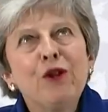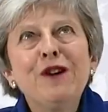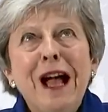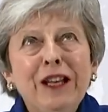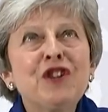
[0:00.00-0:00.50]
But
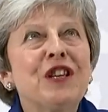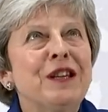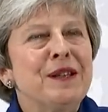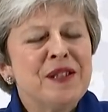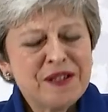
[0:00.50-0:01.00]
the
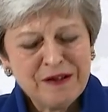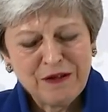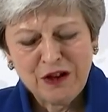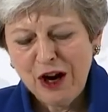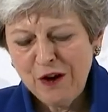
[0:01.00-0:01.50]
reality is
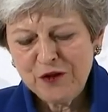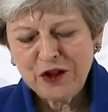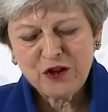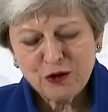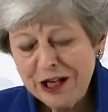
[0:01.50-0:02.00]
that
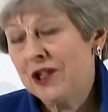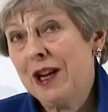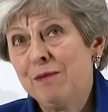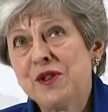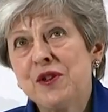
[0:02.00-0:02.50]
after three
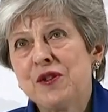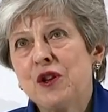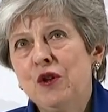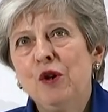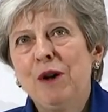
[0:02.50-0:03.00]
attempts to
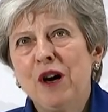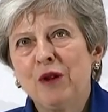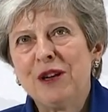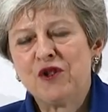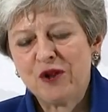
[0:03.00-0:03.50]
secure
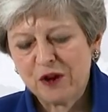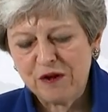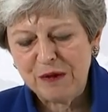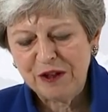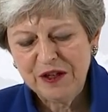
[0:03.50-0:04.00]
parliamentary
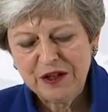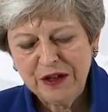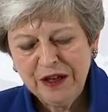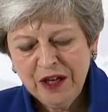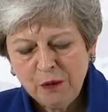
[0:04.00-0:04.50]
agreement,